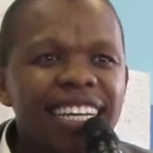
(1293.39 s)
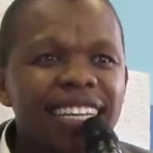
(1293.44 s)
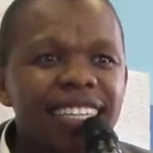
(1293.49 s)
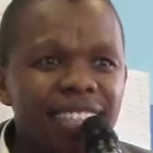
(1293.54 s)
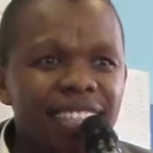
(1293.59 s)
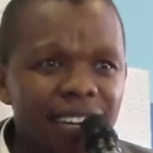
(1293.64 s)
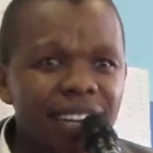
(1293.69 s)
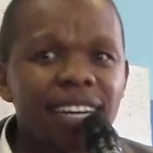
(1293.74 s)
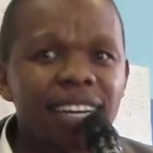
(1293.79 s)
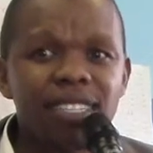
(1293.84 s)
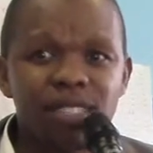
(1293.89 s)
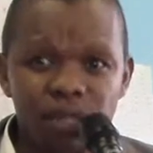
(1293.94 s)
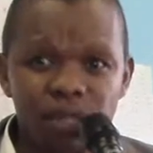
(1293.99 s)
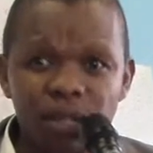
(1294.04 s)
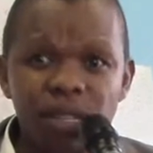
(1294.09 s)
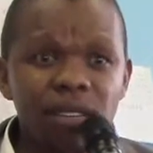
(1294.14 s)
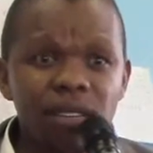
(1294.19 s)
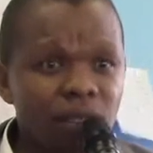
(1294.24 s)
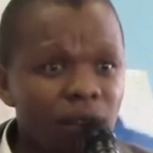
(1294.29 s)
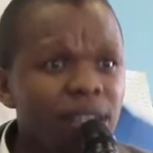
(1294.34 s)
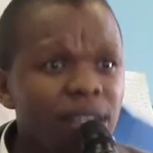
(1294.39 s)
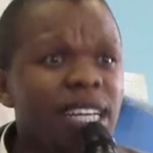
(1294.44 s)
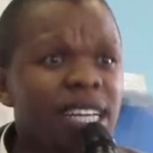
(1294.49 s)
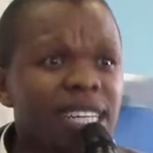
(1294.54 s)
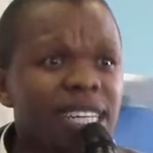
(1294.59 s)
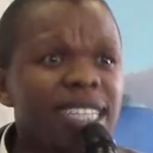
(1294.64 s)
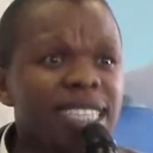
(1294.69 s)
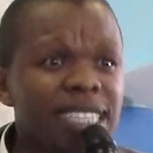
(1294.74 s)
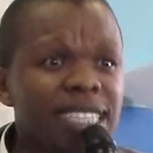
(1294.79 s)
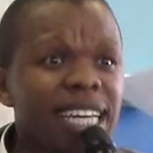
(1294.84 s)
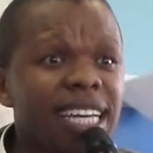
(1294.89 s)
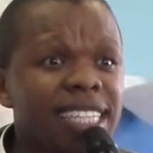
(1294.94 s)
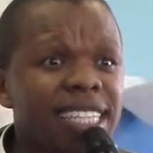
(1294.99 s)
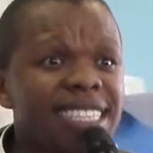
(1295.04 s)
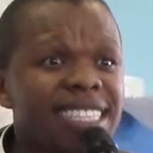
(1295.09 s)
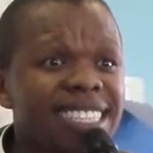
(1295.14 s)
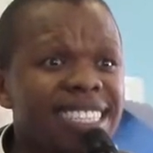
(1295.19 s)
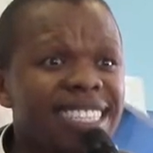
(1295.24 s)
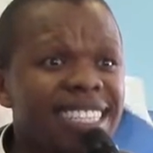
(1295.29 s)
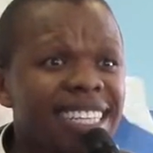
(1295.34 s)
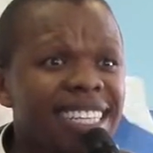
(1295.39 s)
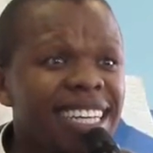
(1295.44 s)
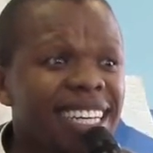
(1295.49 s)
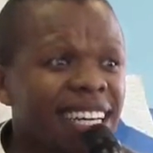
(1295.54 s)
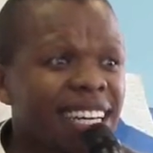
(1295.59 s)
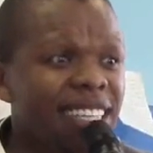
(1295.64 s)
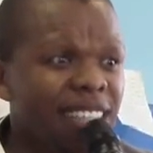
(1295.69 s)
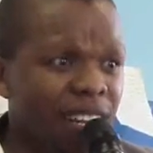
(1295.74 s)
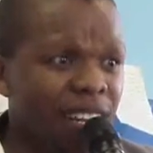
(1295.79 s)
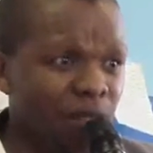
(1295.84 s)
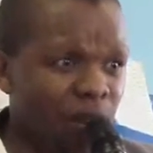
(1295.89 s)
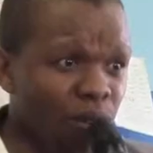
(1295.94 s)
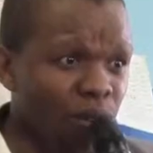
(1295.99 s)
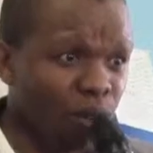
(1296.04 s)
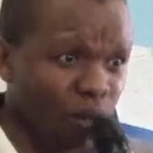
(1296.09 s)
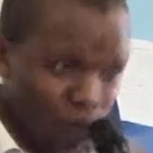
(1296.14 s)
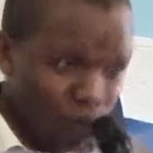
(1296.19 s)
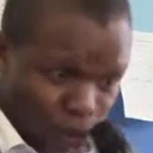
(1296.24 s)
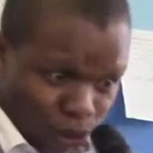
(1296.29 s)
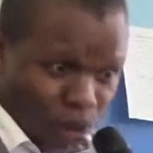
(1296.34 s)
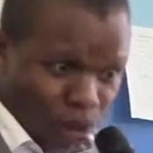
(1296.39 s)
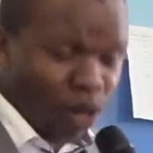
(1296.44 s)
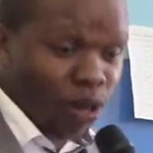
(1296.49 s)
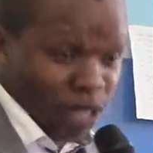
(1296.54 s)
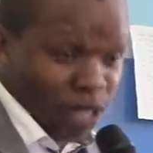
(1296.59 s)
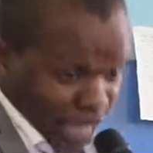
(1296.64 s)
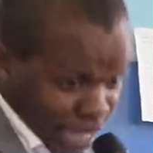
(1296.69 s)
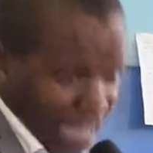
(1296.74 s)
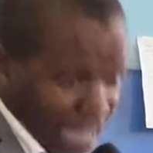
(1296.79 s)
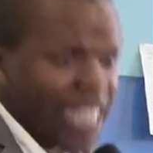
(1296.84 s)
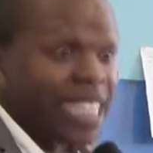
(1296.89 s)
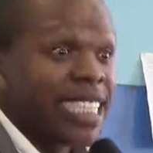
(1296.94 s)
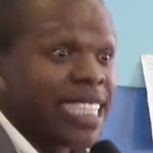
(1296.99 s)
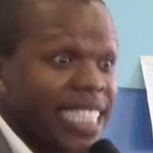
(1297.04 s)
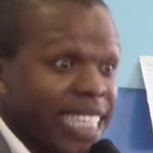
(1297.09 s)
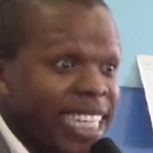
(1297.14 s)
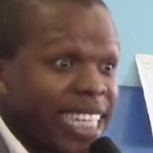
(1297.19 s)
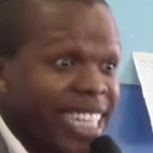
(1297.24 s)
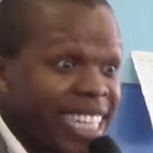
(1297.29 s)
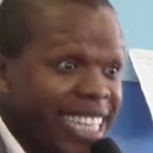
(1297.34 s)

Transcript: Yeah, surely God understands. Yeah, you're going through a lot. He can see.